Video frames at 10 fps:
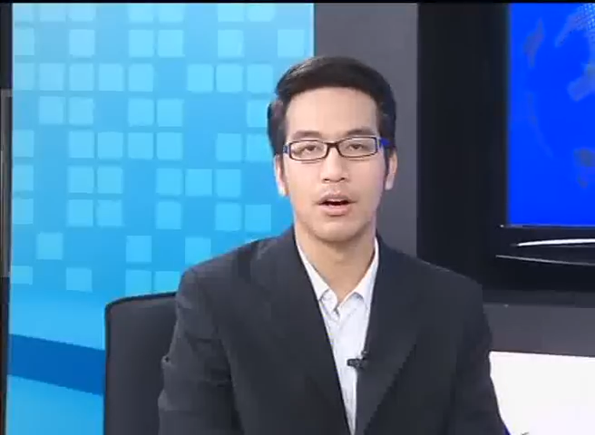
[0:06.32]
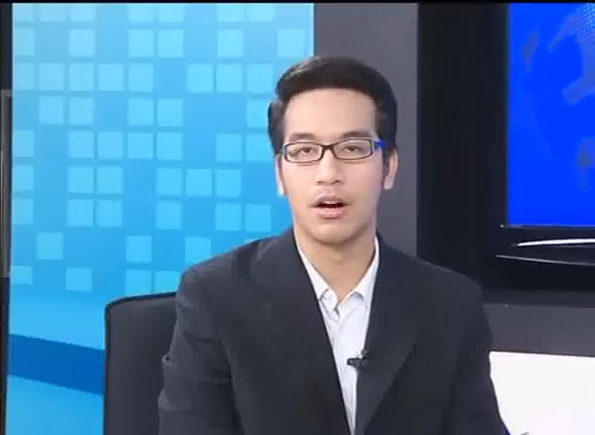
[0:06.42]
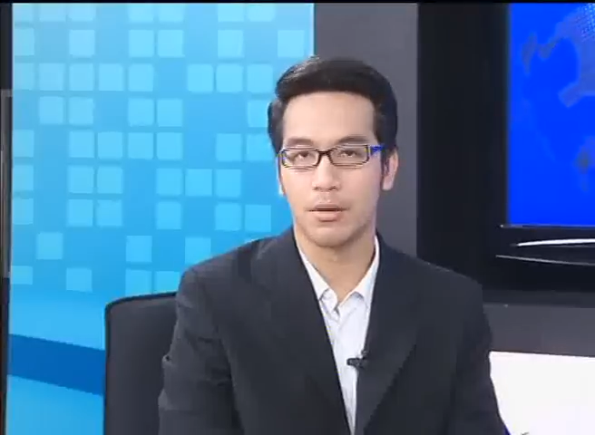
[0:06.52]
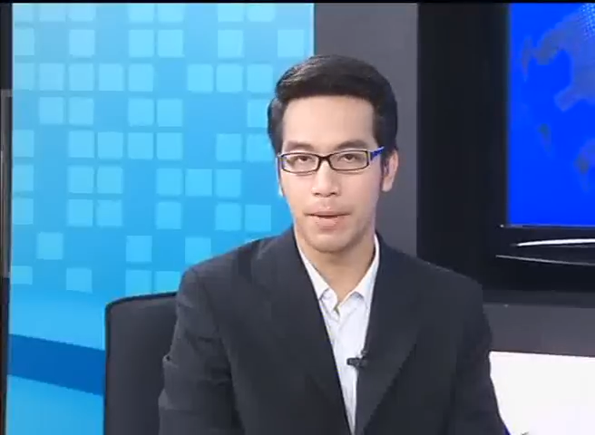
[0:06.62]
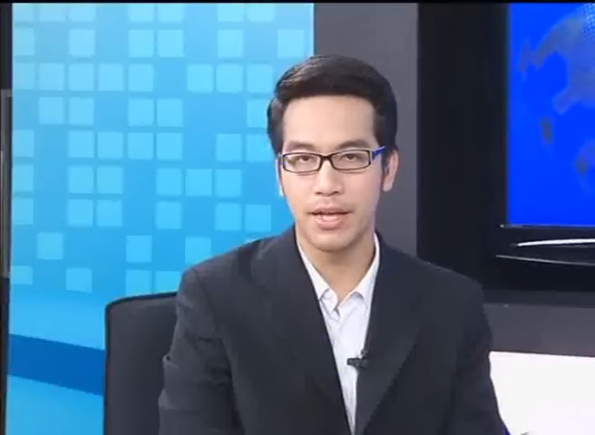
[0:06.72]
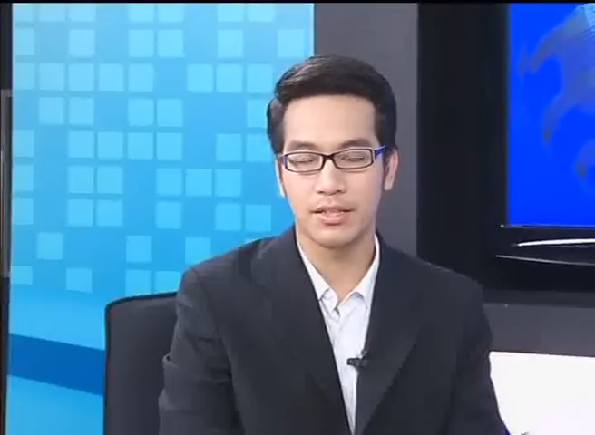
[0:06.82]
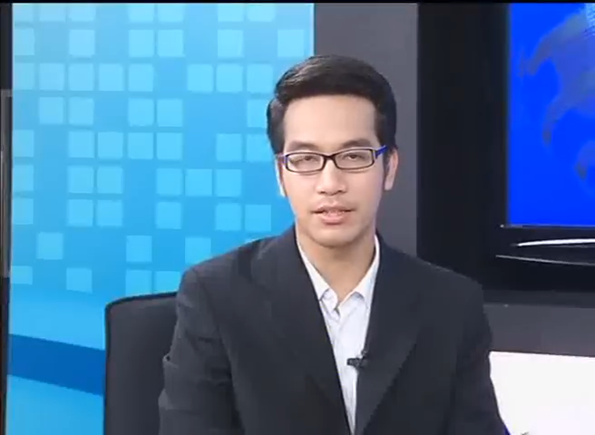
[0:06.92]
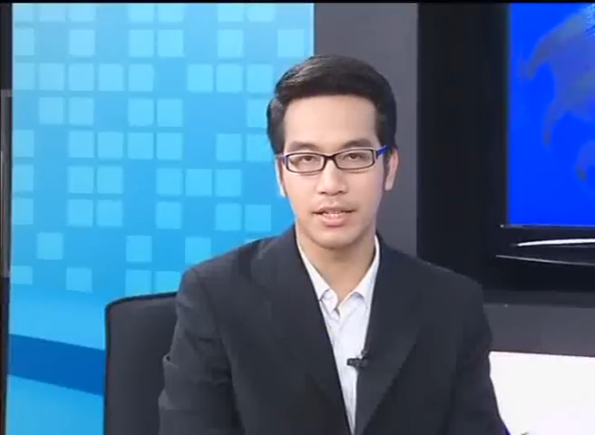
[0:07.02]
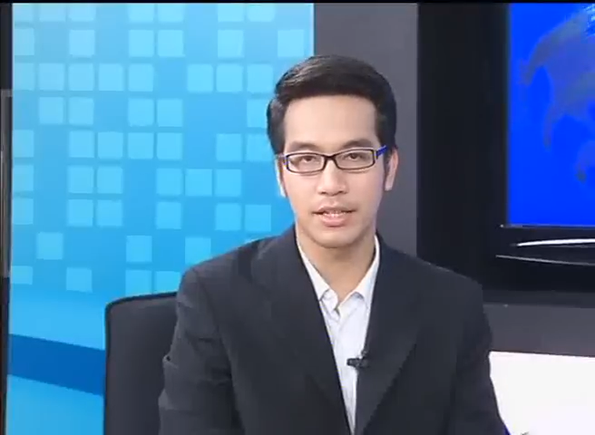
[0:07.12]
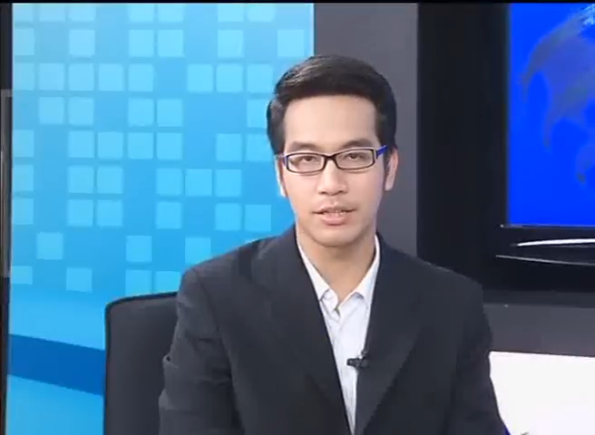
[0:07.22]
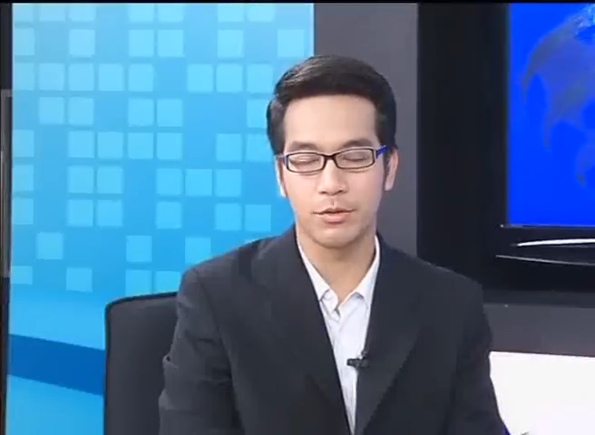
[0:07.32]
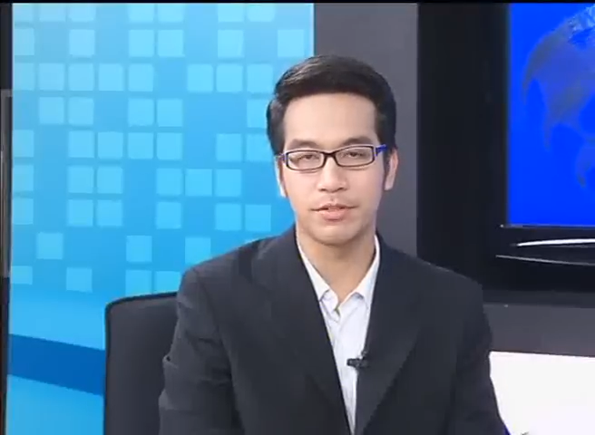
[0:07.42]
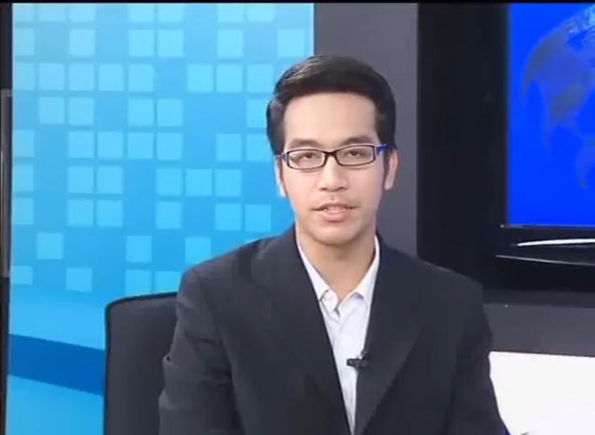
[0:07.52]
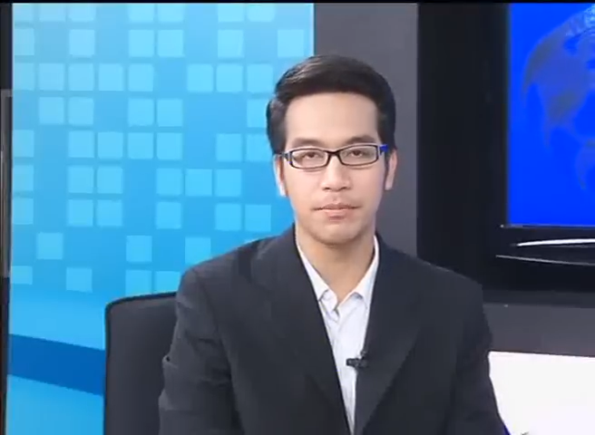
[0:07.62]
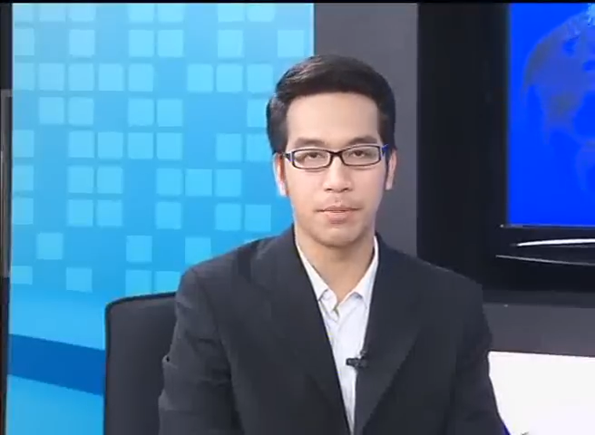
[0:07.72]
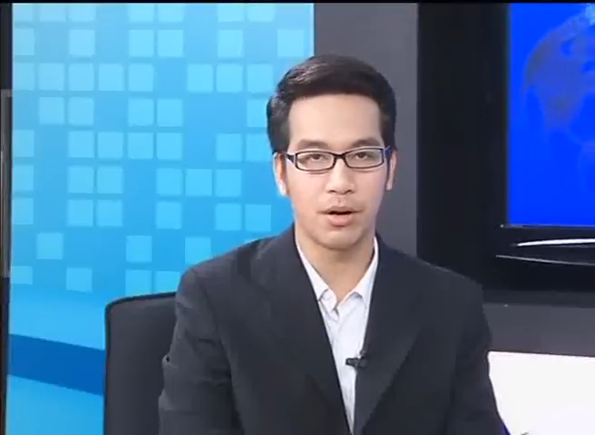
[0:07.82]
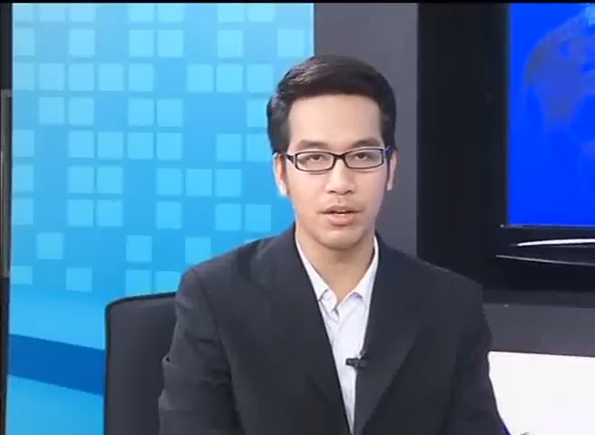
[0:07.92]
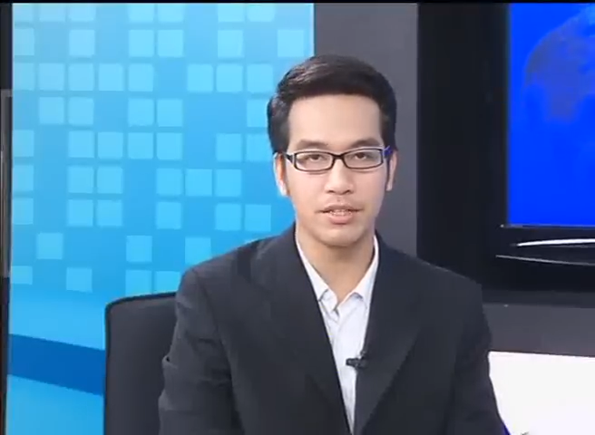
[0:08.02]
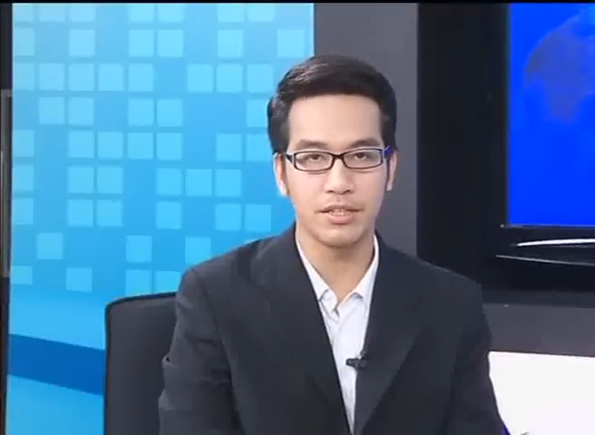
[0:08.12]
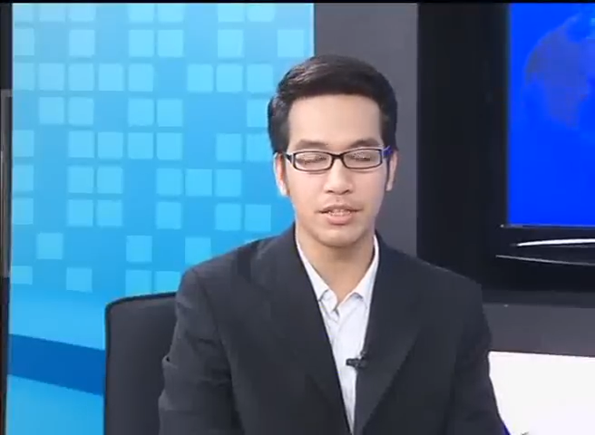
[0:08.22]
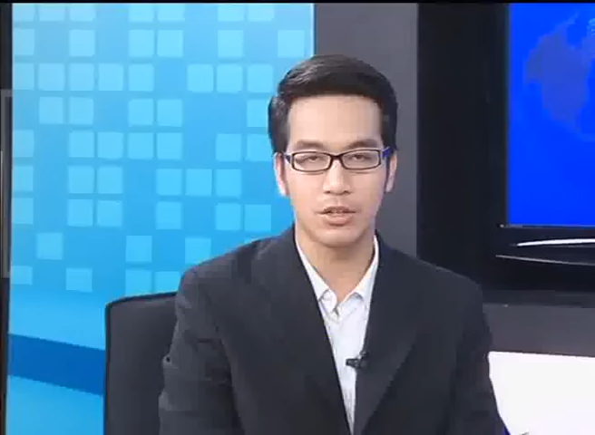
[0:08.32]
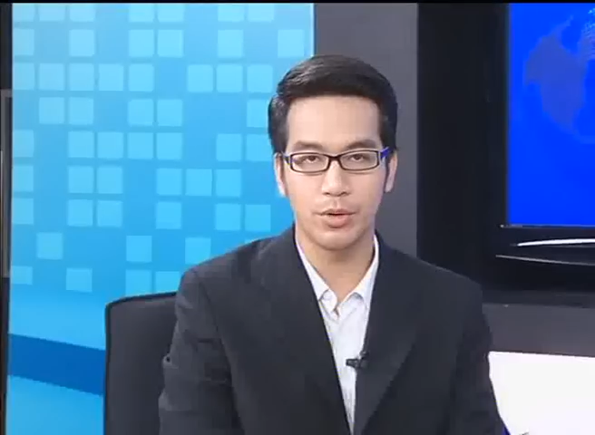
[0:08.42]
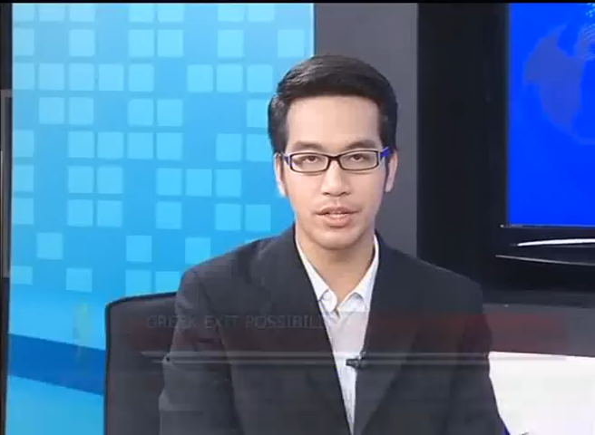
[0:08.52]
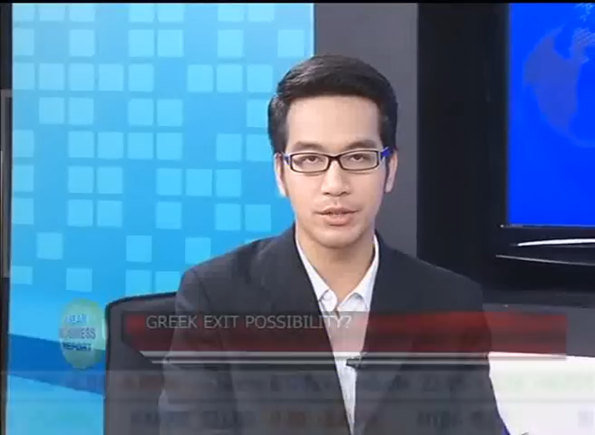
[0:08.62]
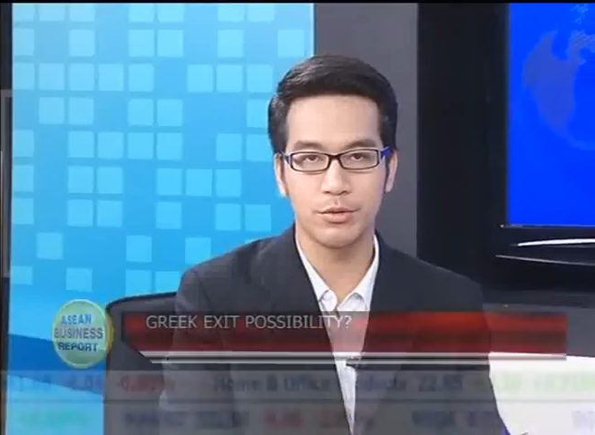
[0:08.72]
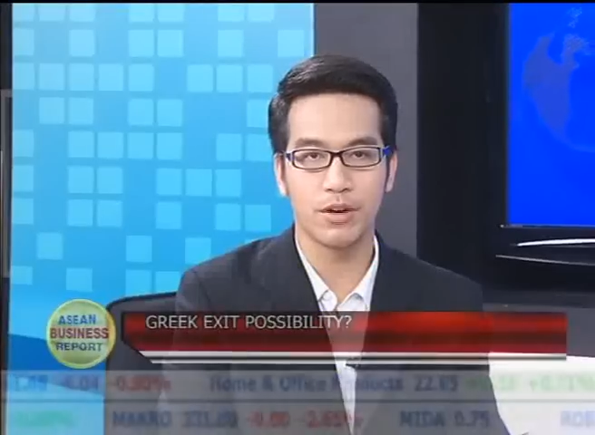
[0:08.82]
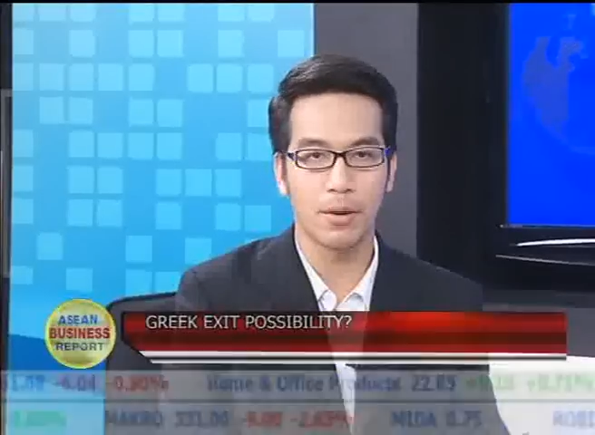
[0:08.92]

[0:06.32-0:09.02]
On May the 6th, we've seen parties in Greece who